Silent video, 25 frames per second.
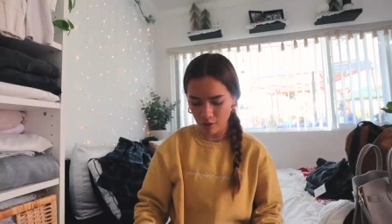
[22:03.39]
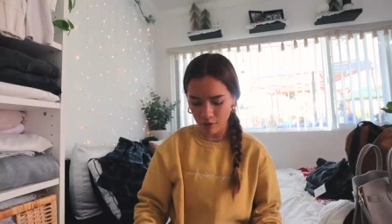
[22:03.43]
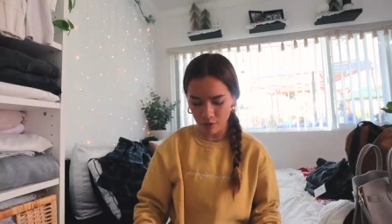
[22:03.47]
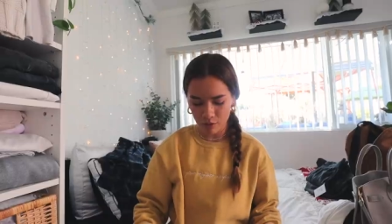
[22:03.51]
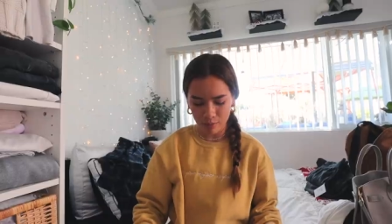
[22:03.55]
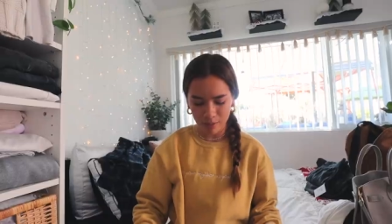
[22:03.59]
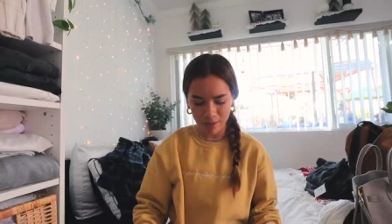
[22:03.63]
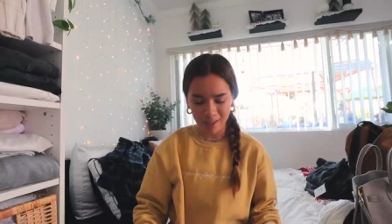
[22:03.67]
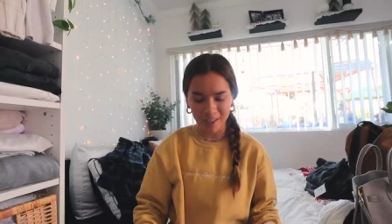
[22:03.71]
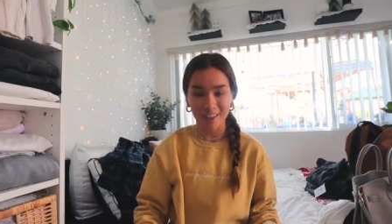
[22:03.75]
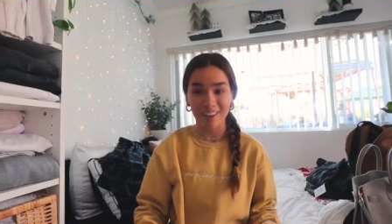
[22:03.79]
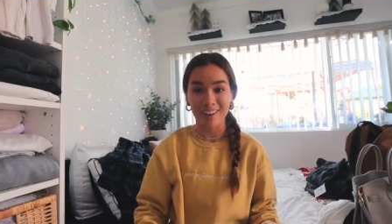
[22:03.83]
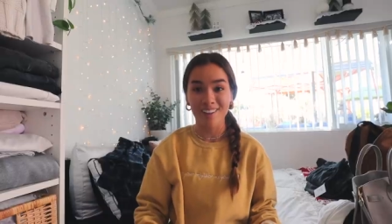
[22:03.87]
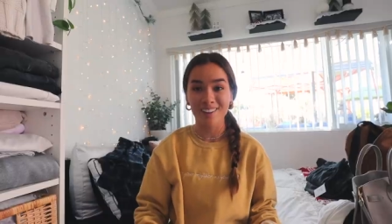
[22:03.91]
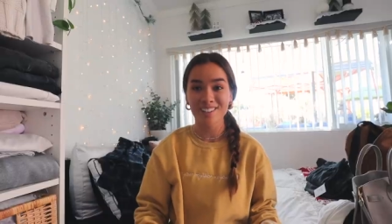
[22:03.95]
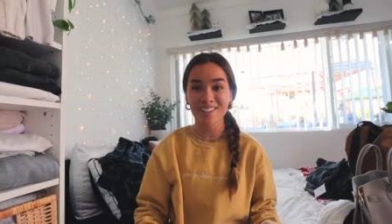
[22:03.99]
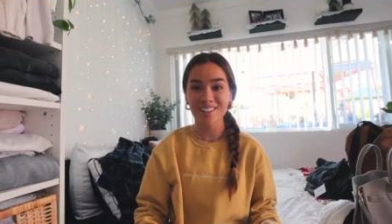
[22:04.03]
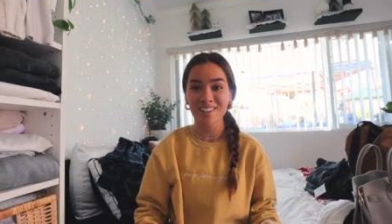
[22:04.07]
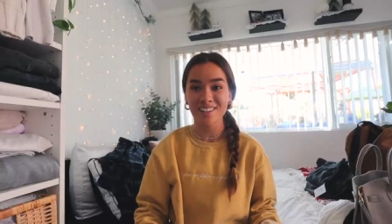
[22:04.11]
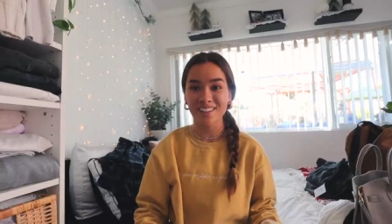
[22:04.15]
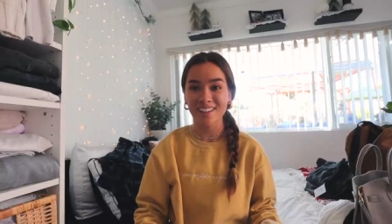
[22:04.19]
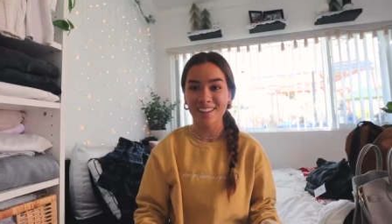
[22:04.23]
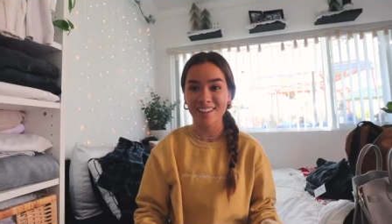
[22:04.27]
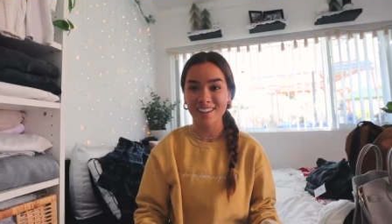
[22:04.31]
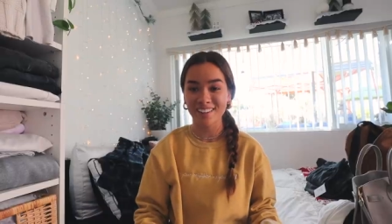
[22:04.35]
Oh my gosh,
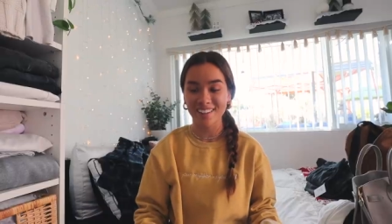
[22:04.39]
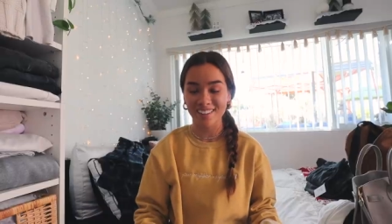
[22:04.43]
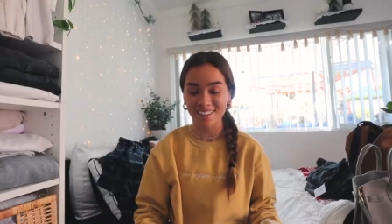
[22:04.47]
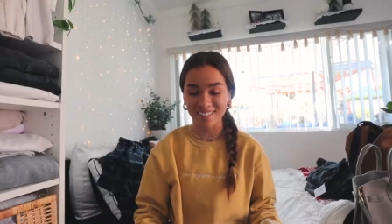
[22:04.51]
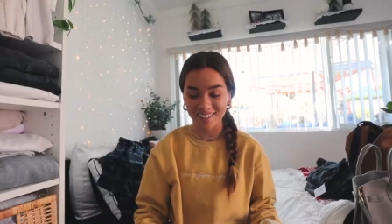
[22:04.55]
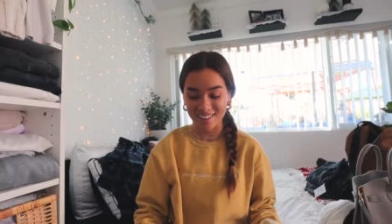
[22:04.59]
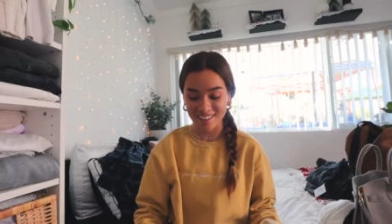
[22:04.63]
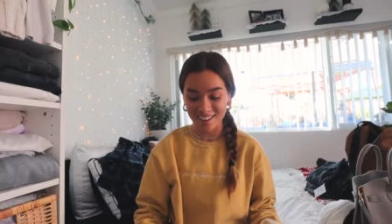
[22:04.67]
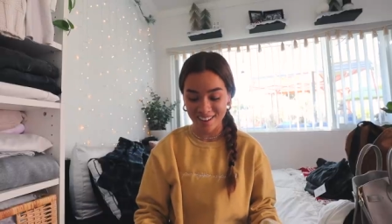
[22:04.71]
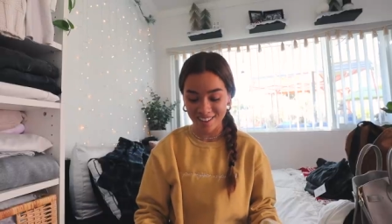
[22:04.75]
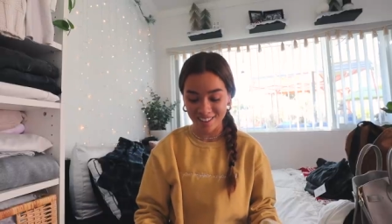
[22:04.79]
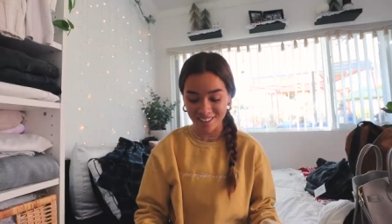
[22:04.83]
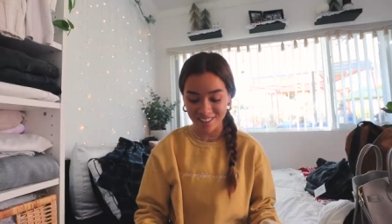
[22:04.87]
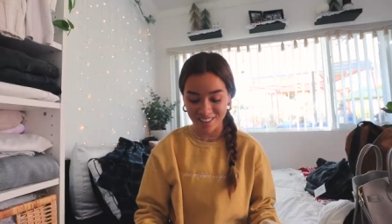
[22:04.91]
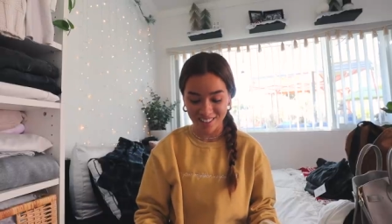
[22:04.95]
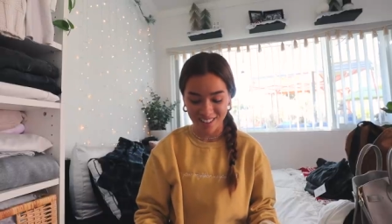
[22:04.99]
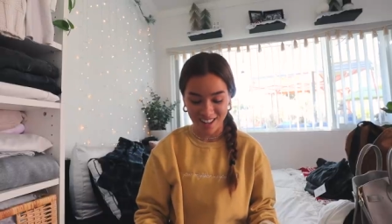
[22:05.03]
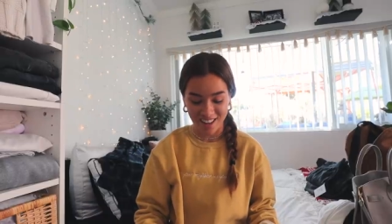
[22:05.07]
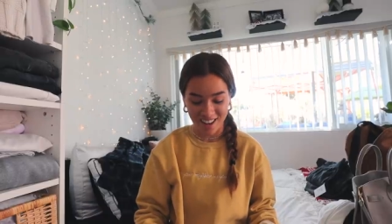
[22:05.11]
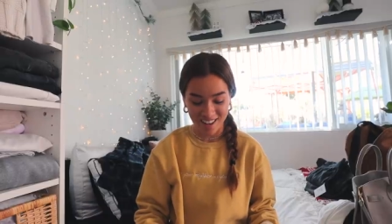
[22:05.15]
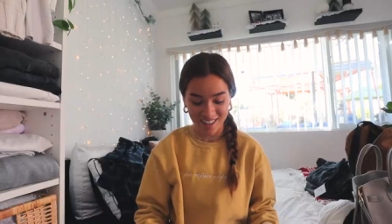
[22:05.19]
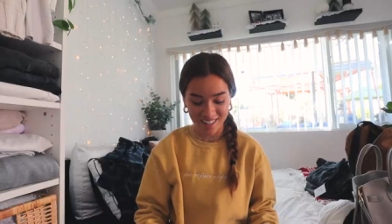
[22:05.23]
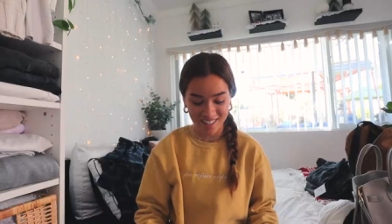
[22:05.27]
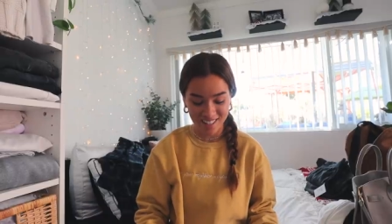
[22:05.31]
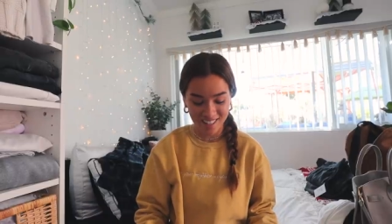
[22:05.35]
and then I got another
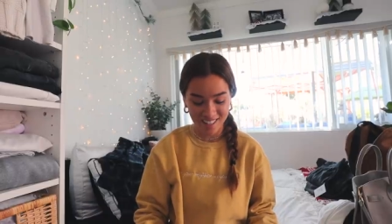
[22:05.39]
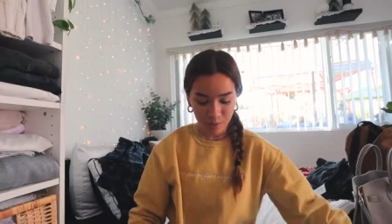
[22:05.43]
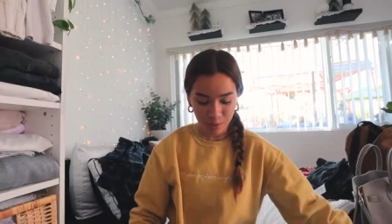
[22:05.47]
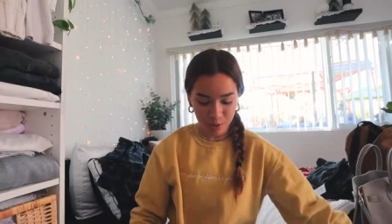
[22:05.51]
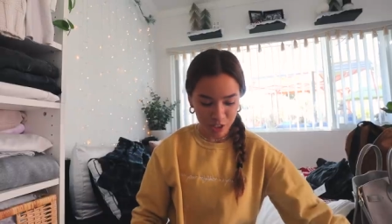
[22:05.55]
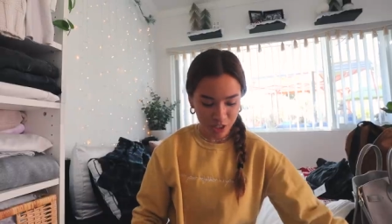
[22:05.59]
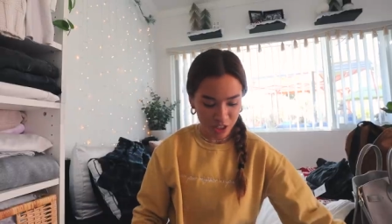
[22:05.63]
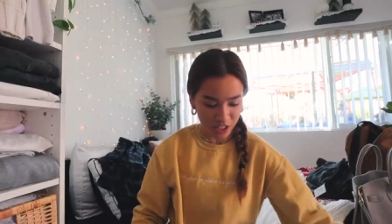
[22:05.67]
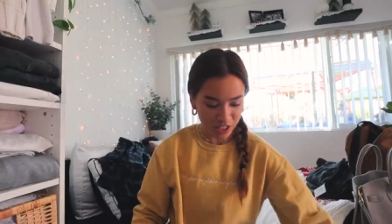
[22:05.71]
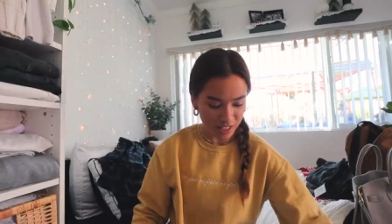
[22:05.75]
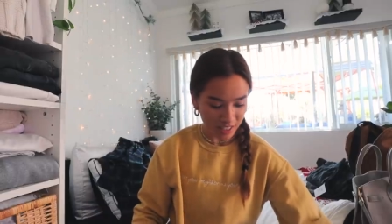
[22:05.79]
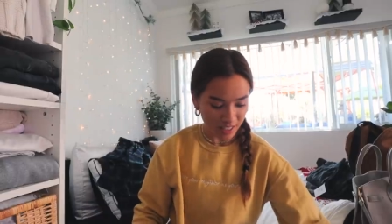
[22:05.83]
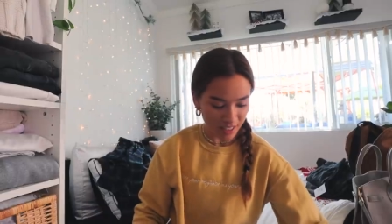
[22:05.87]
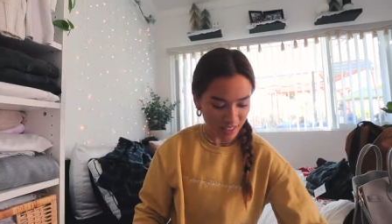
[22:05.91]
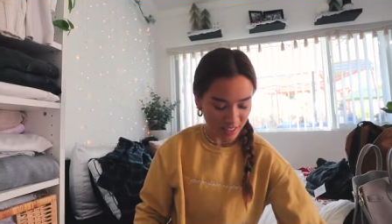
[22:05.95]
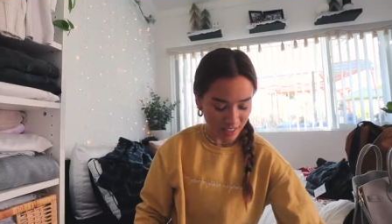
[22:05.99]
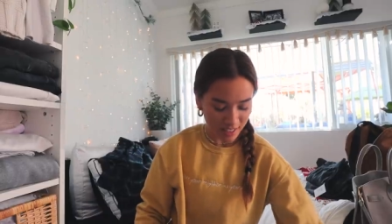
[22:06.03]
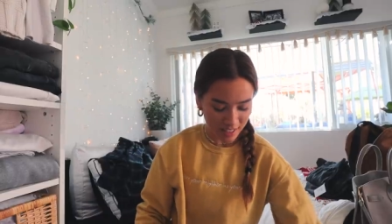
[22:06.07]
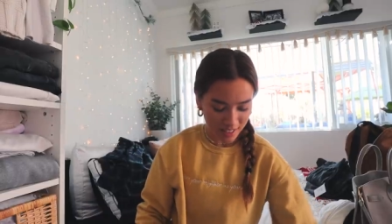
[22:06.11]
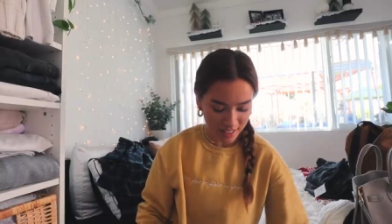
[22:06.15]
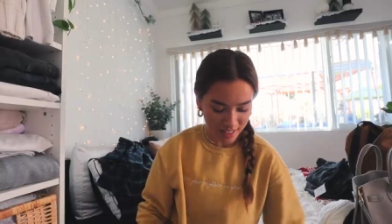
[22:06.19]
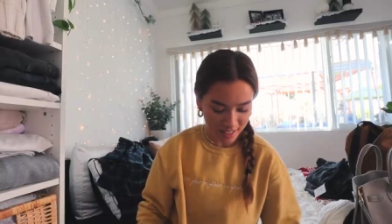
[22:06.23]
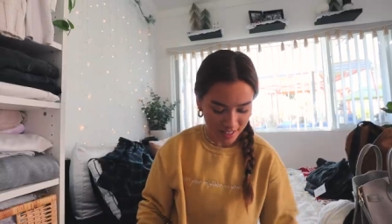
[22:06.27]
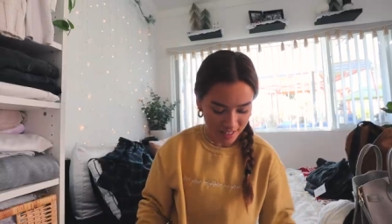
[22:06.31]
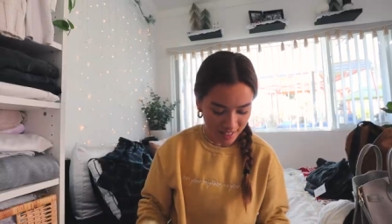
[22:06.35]
set, which is like a
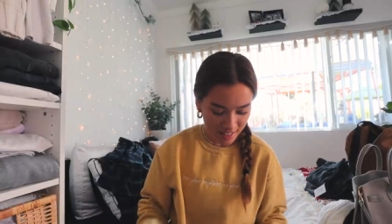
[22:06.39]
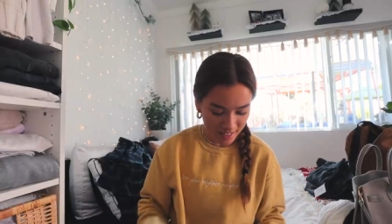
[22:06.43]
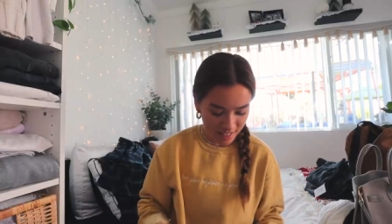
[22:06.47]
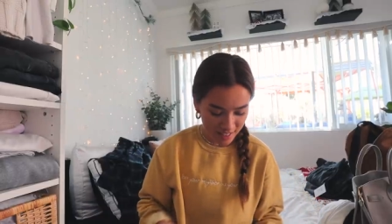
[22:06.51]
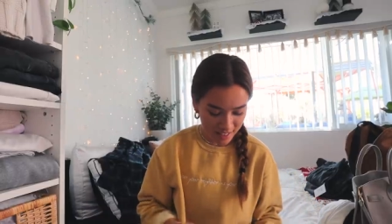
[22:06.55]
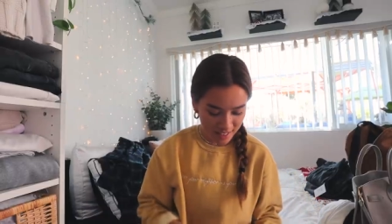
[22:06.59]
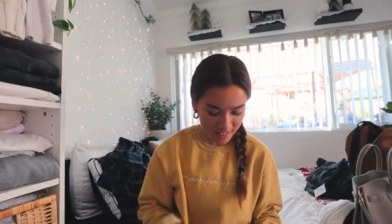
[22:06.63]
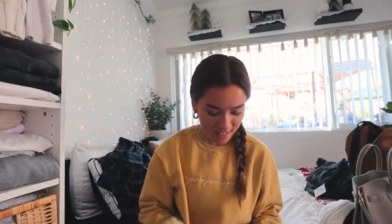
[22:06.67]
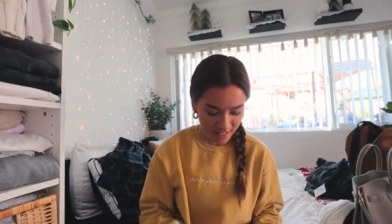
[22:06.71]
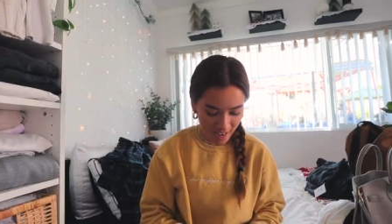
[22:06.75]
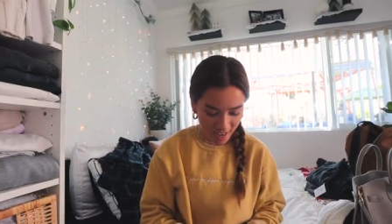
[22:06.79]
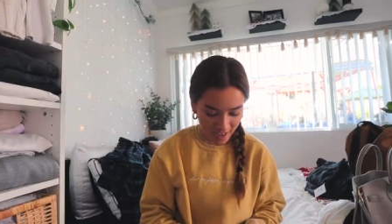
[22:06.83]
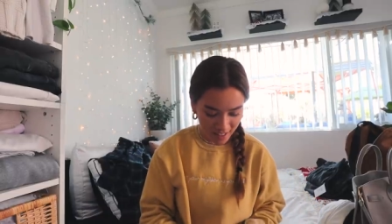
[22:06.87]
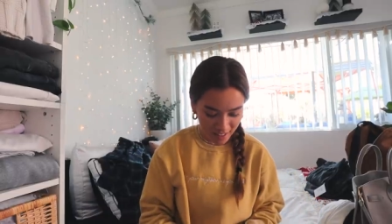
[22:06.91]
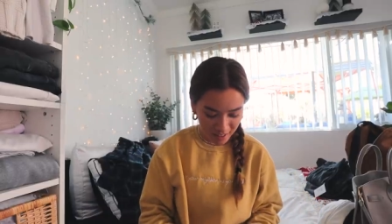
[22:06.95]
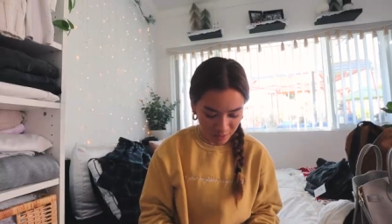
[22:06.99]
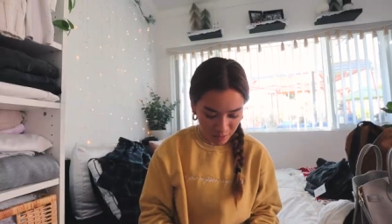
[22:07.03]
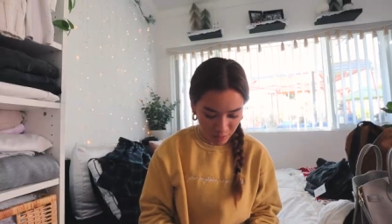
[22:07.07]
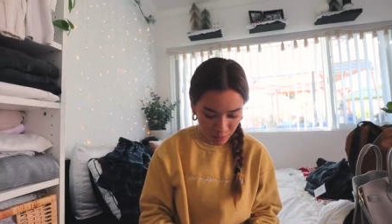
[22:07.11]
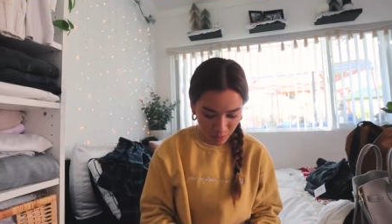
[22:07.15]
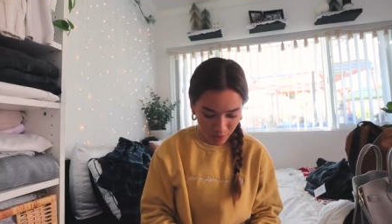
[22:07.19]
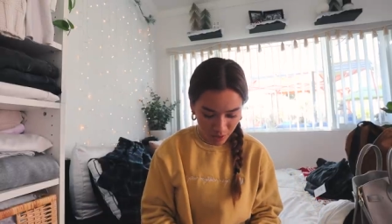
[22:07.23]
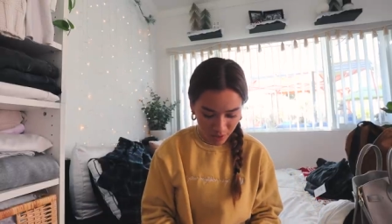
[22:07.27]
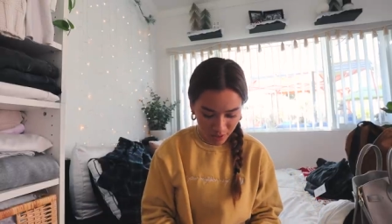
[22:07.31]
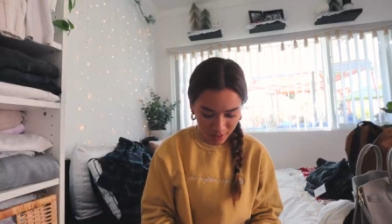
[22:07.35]

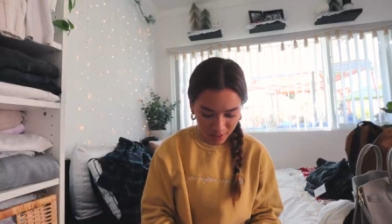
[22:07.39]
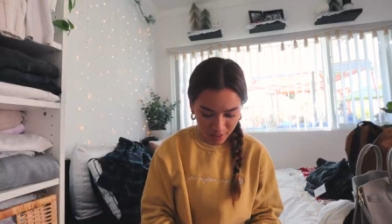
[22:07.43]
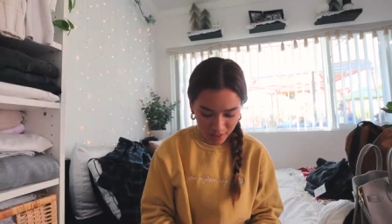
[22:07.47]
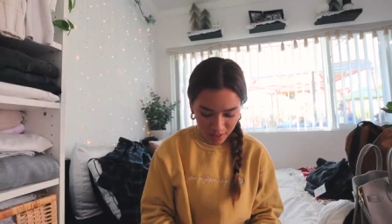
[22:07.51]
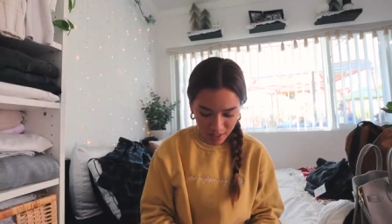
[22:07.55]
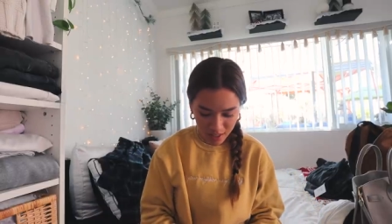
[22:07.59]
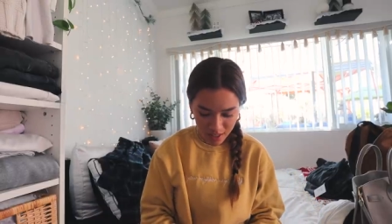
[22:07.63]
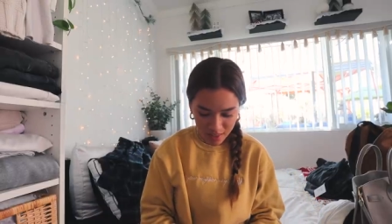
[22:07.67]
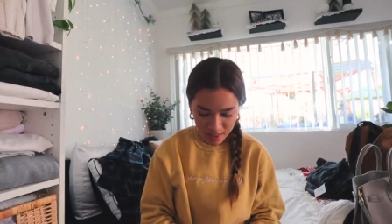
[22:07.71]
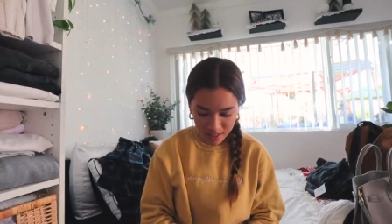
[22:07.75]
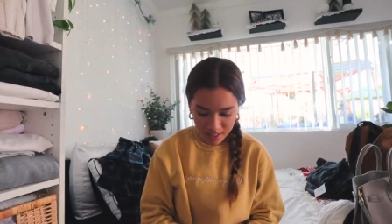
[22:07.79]
satin one.